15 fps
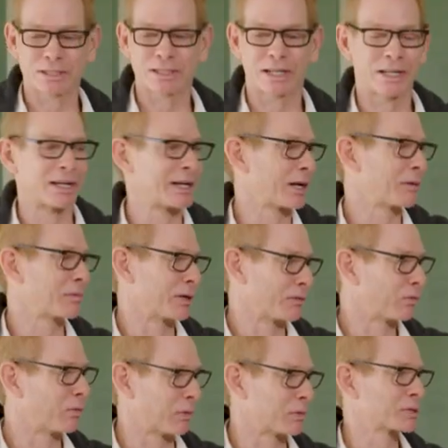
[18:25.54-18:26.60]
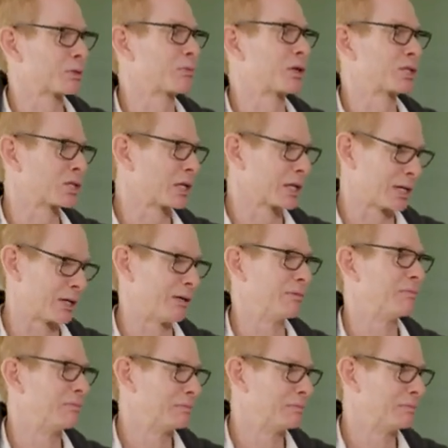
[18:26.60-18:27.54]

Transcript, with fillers: tie in an element of what was originally here.